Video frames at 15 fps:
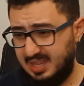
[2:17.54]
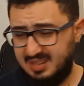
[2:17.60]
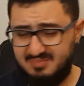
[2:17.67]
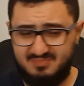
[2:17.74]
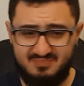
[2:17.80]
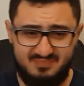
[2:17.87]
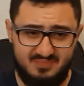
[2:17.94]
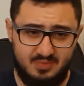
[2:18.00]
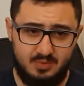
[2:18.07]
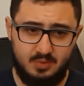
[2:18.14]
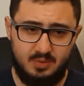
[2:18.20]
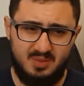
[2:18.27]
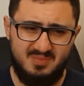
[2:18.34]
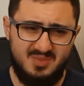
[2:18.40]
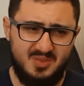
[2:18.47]
And
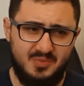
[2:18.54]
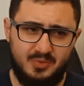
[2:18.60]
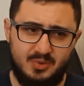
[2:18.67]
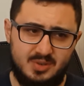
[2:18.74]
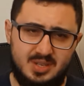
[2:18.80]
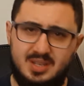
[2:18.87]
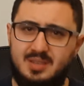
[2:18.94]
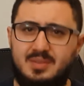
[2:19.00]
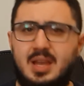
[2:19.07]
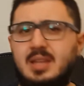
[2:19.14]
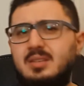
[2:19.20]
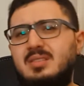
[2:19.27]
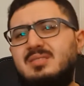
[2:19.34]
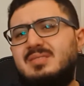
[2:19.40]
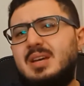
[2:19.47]
of course,
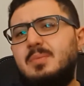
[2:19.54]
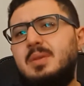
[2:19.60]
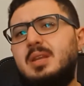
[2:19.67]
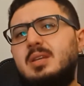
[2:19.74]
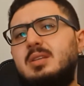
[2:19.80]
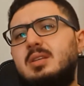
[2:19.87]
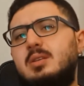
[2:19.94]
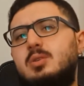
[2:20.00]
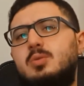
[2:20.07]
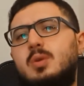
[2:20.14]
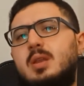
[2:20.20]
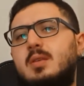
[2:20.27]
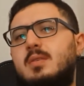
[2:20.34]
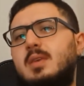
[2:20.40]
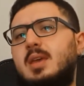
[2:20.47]
I didn't do
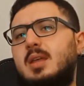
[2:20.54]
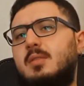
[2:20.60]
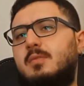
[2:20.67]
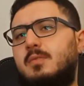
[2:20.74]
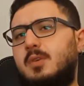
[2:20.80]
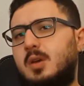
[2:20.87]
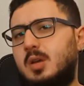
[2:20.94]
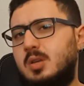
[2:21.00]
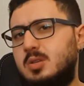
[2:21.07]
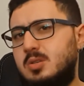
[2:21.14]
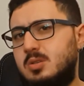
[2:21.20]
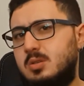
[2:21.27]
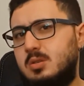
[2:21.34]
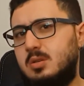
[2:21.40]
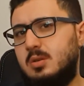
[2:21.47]
anything at
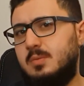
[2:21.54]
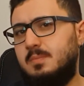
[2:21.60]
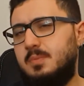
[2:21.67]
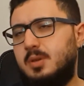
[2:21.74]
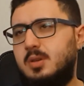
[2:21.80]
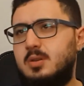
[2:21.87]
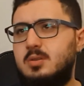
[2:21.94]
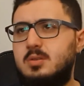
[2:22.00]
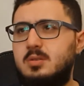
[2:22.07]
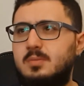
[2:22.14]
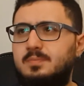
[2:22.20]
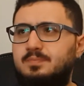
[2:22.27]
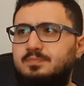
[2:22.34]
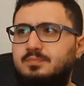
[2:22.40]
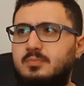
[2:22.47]
first because,
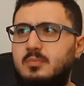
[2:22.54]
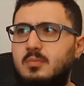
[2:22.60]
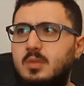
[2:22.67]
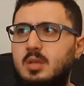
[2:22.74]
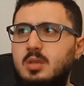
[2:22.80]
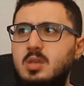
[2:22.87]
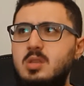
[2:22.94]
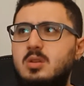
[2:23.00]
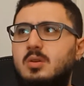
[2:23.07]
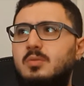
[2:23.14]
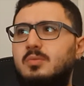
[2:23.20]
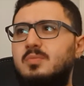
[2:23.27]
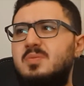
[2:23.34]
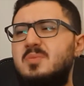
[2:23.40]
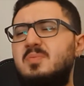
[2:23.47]

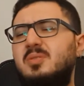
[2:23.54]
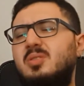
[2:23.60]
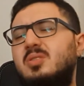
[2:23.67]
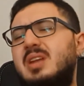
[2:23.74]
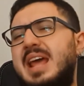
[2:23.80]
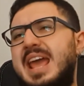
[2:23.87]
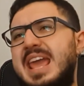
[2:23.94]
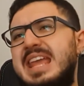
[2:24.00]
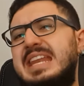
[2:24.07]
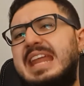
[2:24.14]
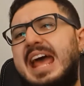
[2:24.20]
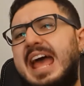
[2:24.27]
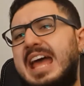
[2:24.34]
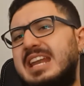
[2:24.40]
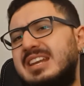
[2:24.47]
people don't
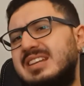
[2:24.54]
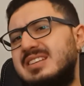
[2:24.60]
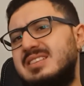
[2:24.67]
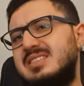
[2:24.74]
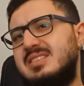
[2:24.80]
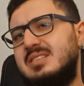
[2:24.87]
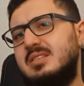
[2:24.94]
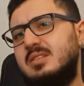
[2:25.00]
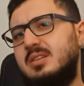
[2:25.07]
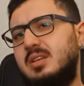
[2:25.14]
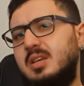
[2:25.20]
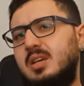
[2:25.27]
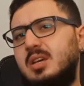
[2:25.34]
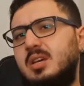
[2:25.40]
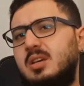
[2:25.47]
hate ants.
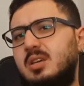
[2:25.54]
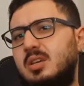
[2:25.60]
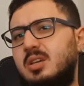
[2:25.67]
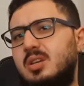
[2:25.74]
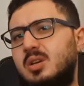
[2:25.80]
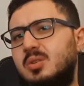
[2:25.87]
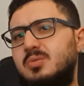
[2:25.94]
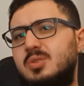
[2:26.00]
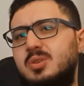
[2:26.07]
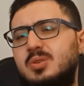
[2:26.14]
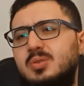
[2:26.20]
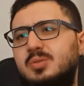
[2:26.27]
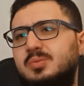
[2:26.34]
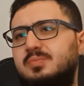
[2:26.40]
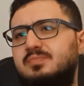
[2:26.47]

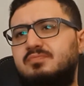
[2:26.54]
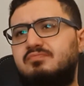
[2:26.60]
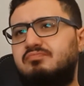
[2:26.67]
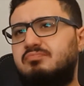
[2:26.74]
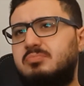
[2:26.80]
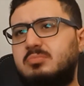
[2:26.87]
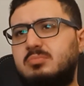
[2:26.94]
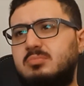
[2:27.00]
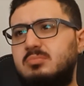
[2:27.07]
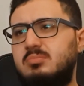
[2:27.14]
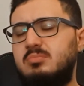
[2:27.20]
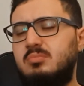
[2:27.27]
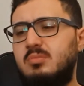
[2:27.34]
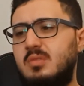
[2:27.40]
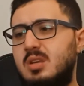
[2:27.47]
You
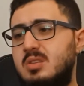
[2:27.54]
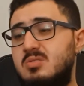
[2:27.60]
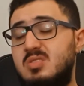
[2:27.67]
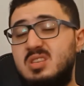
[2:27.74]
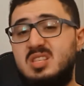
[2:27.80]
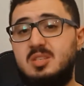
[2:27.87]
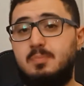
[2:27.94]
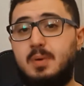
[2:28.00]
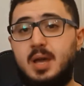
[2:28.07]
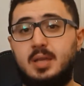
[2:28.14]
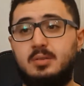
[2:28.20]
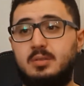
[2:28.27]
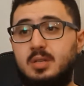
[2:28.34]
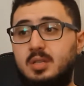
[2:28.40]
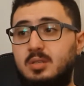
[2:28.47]
see a
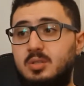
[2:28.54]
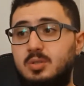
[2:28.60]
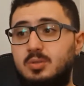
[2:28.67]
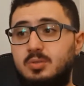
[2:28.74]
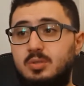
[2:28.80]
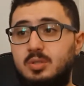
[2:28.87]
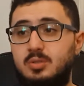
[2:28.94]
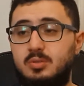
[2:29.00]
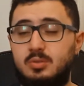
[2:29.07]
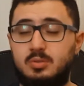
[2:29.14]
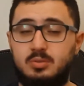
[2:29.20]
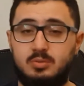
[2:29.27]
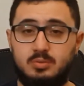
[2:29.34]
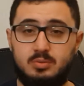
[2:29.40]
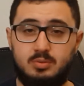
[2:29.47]
spider and
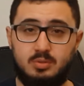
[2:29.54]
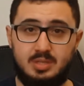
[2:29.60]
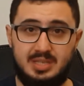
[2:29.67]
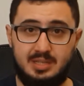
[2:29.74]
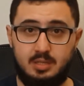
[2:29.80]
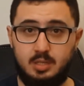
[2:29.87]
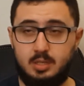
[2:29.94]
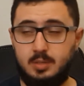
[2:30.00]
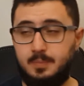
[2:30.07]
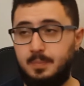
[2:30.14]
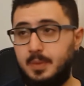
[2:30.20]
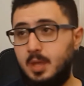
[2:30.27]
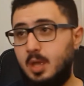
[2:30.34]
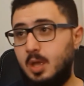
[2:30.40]
you kill it,